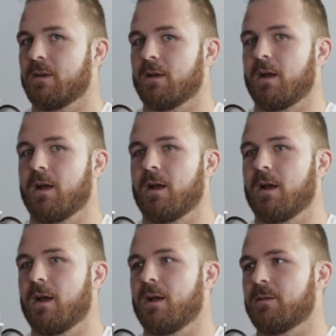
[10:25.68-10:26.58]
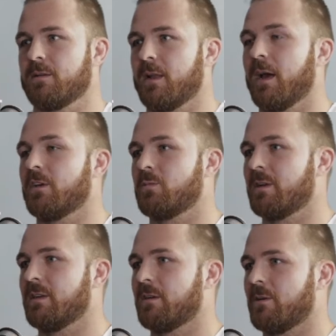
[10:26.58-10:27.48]
Or is he 1 year older? No, he's 1
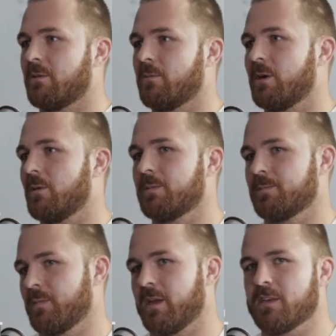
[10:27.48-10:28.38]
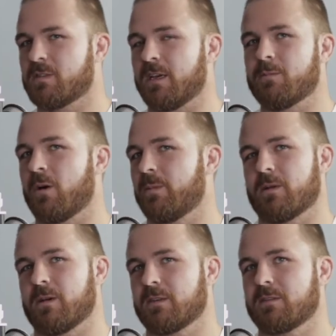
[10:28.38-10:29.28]
year older. Well, but he might be like